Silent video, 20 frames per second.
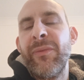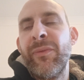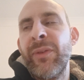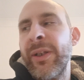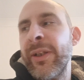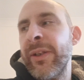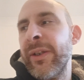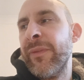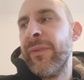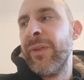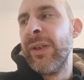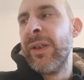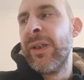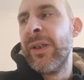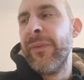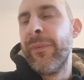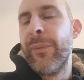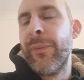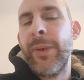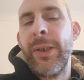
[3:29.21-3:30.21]
run another
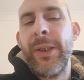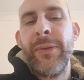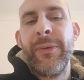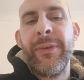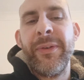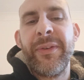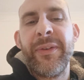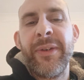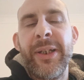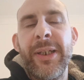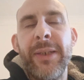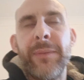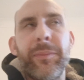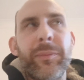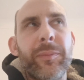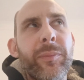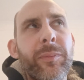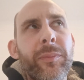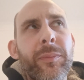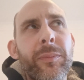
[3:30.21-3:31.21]
live wire into that.
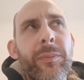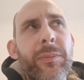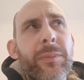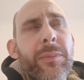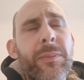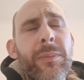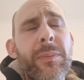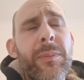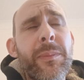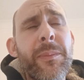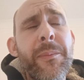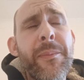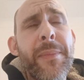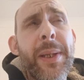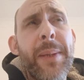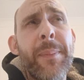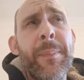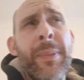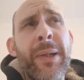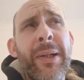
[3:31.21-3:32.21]

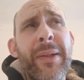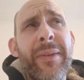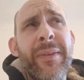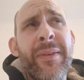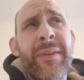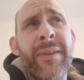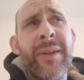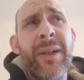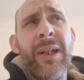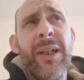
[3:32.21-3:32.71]
But